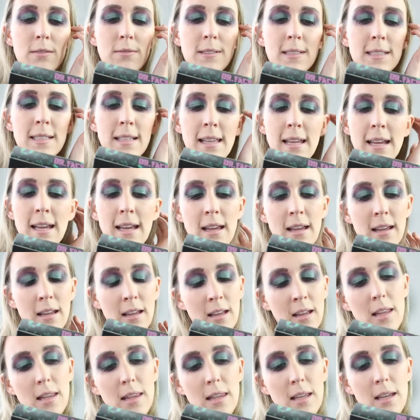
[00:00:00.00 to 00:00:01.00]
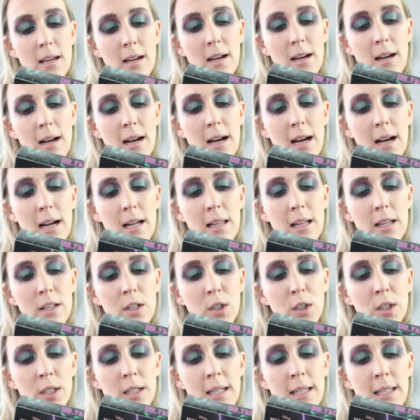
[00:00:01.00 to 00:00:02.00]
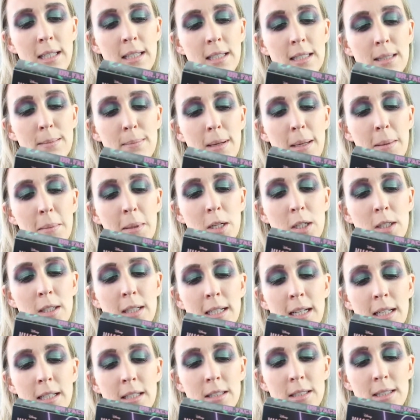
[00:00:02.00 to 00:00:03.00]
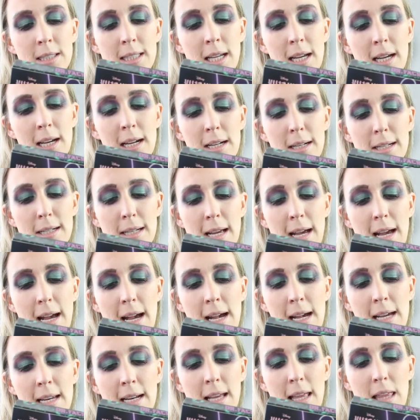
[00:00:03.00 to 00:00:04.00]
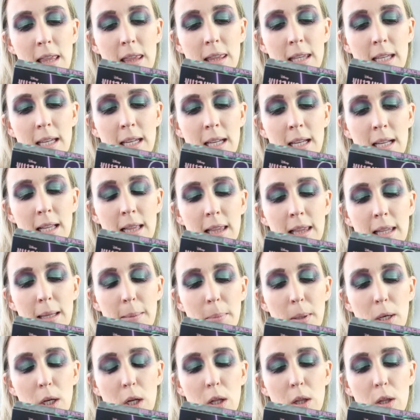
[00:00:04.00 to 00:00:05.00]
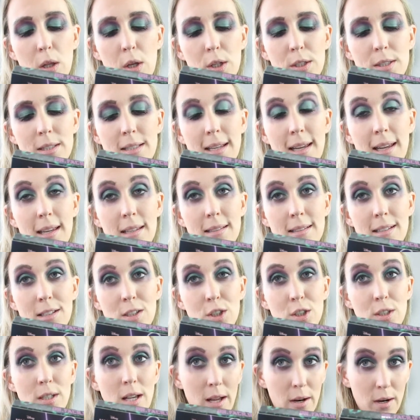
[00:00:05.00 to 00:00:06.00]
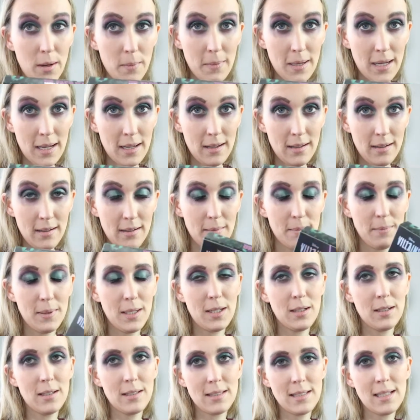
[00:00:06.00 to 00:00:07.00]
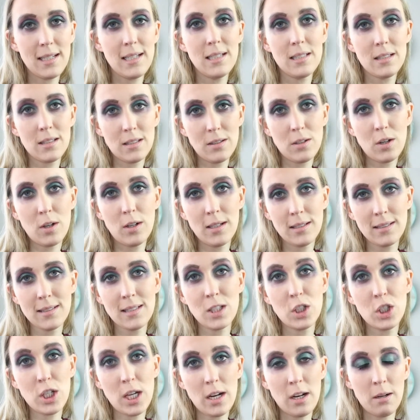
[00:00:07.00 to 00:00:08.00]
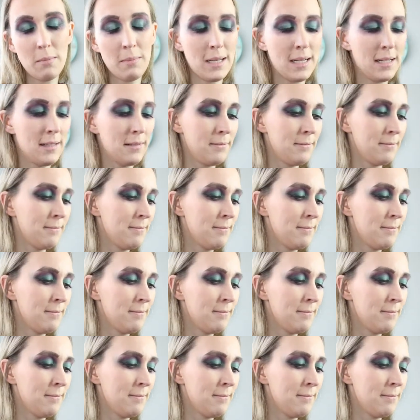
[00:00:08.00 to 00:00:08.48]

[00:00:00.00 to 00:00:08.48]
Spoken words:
Facilier, the highlighter is Meet Me on the Other Side, and the lip gloss is Shadow Man, because he's known as the Shadow Man.